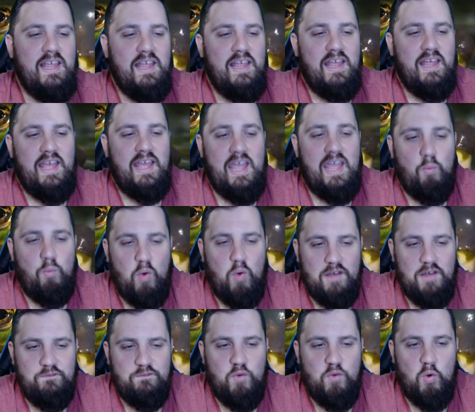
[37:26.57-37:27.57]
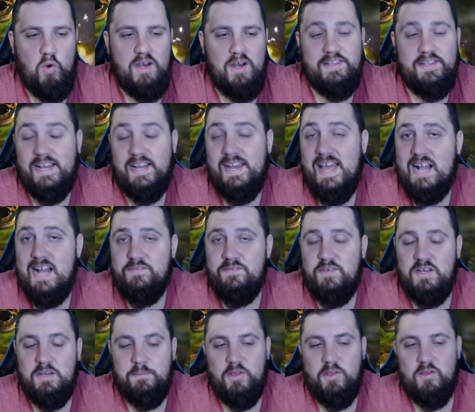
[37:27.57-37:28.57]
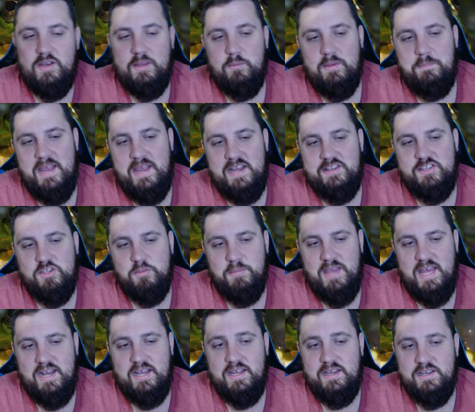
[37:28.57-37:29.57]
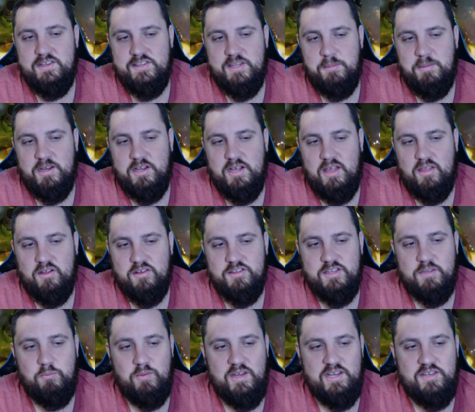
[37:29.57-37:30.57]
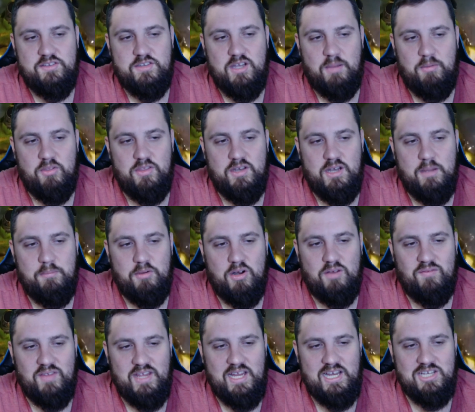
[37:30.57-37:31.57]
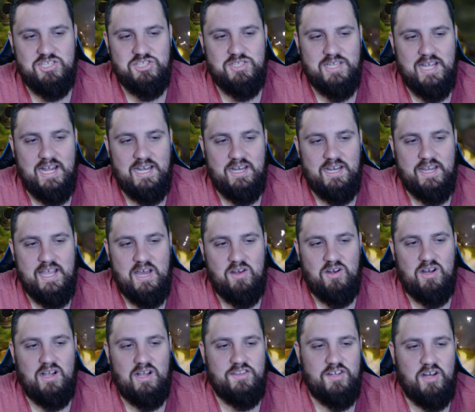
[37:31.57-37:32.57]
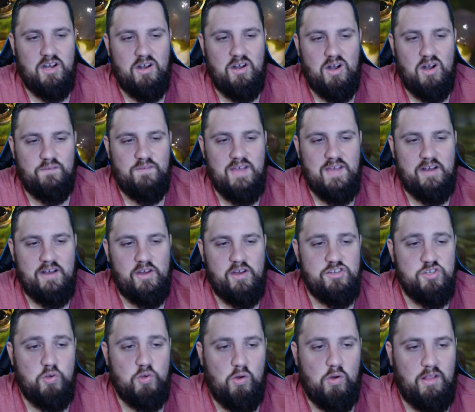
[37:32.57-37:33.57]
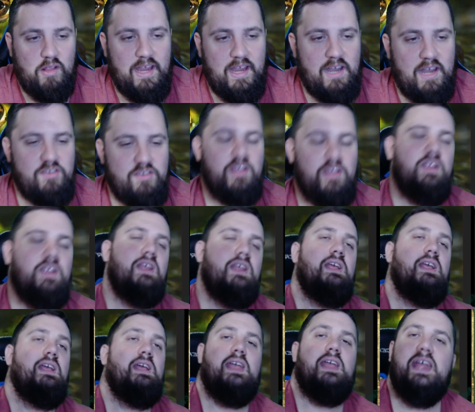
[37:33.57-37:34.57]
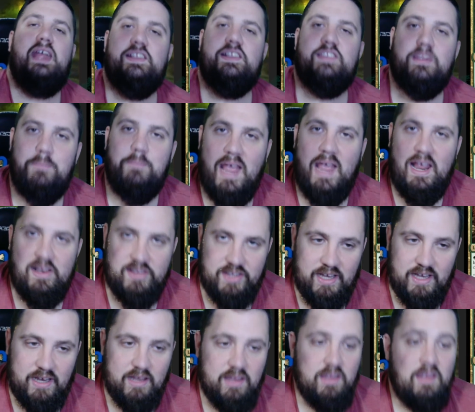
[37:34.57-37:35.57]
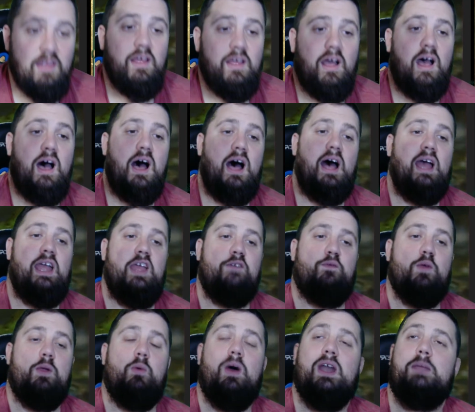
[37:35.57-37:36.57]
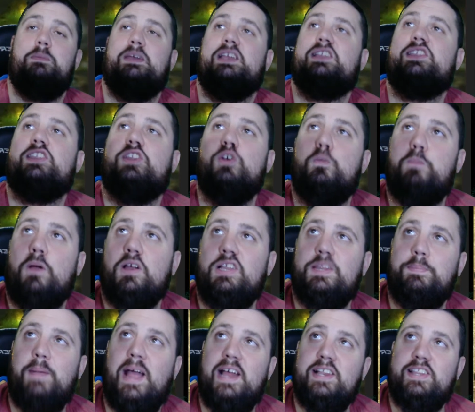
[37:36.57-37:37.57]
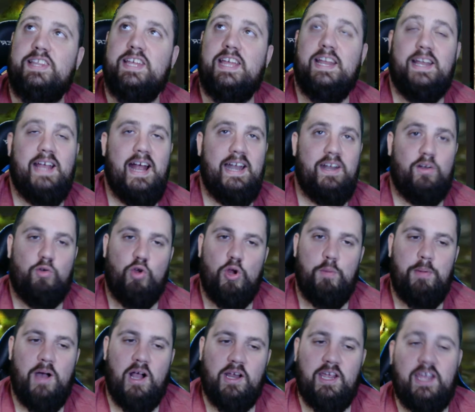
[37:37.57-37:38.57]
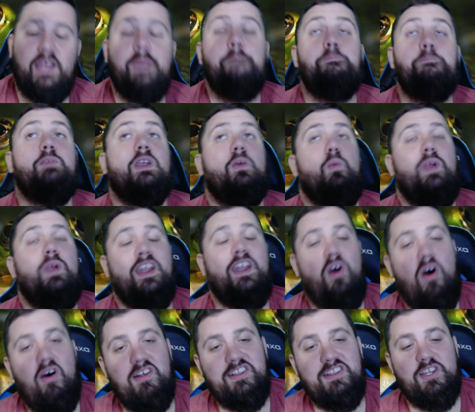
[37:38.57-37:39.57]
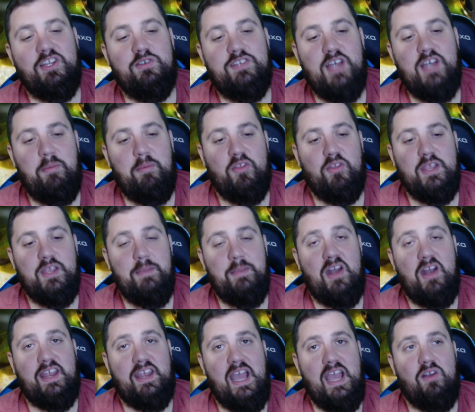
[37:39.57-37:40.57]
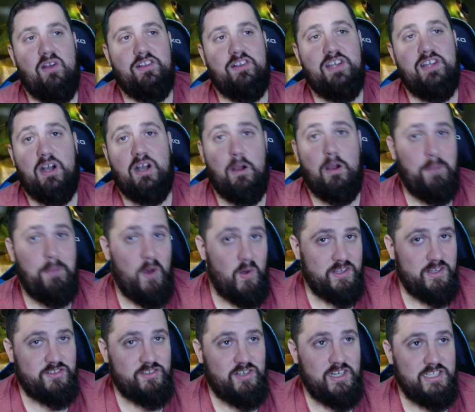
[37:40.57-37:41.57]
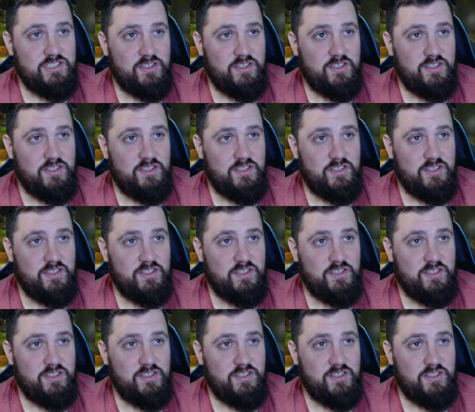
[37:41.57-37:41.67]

a 1/4. He's got an activated ability. We pay 2 mana in Simic colors, and we double the number of each kind of counter on target artifact, creature, or land. It's amazing. If we want to be super spicy and kind of group huggy, we can also double the amount of counters on our opponent's creatures